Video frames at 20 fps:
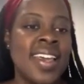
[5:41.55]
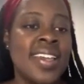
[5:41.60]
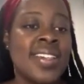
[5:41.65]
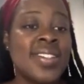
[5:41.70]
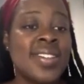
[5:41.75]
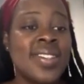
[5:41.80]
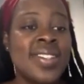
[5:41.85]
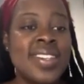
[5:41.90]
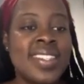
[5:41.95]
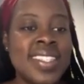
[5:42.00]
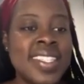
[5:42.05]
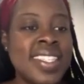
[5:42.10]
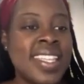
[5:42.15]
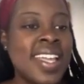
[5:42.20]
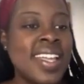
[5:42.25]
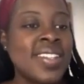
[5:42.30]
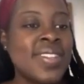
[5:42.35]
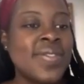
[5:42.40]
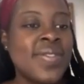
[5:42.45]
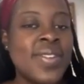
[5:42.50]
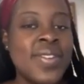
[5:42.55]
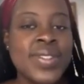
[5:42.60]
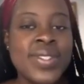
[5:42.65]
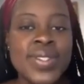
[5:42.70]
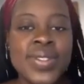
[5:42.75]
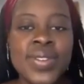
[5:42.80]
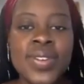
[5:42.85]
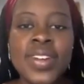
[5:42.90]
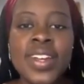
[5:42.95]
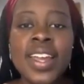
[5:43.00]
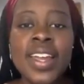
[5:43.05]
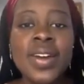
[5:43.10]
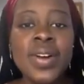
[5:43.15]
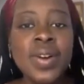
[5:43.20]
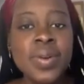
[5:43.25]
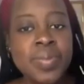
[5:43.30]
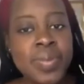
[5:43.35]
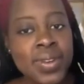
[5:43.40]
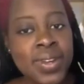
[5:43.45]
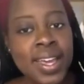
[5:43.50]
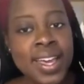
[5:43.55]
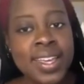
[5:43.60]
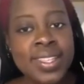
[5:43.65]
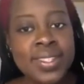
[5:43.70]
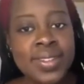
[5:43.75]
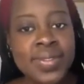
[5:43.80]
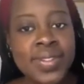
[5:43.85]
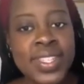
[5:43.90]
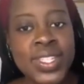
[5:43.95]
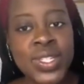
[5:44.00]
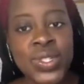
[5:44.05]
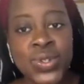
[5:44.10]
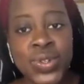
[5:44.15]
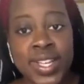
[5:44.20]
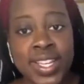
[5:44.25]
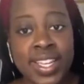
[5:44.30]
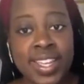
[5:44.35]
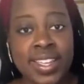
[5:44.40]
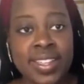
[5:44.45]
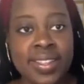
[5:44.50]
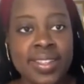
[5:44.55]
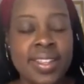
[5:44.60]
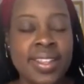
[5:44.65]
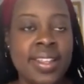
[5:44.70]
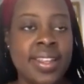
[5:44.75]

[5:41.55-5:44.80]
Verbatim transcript: So this is the end of our story. I hope you guys have enjoyed it.